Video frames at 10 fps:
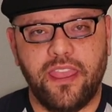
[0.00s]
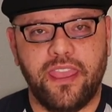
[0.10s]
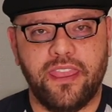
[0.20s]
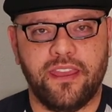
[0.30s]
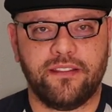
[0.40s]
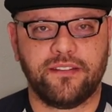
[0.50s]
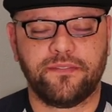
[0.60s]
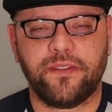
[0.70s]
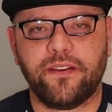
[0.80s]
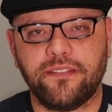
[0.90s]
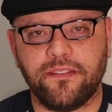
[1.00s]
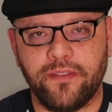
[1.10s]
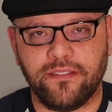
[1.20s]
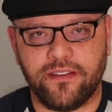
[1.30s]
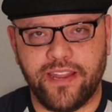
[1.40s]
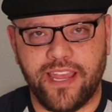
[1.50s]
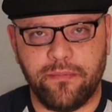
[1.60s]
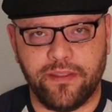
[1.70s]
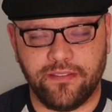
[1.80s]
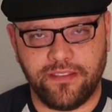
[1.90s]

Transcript: And there's various events that are happening.